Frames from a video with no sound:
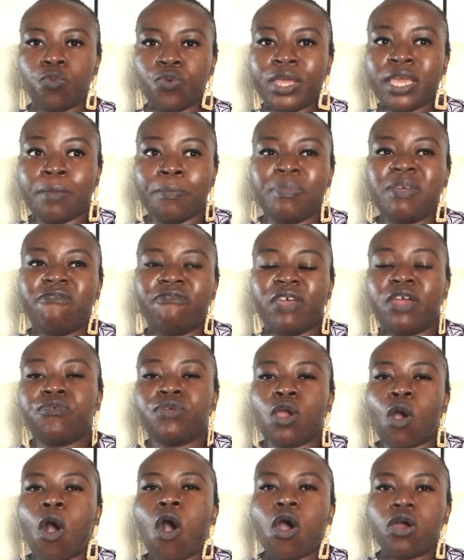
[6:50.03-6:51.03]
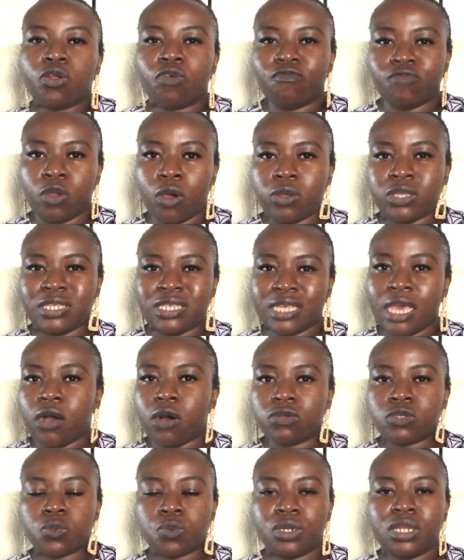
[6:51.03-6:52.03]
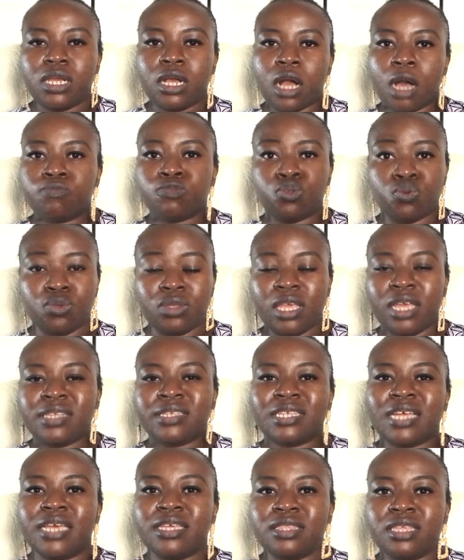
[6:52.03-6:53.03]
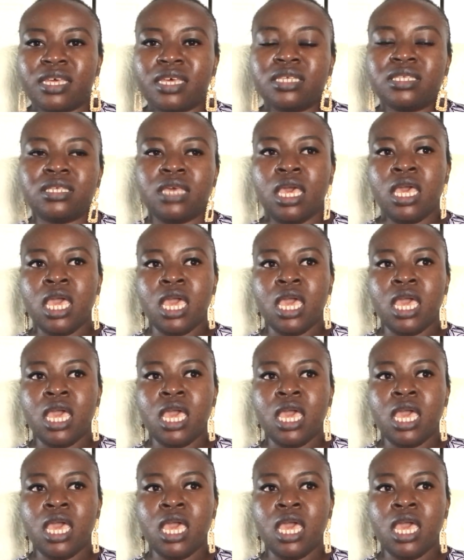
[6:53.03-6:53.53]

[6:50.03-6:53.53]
We can be very hard on ourselves when it comes to things like this.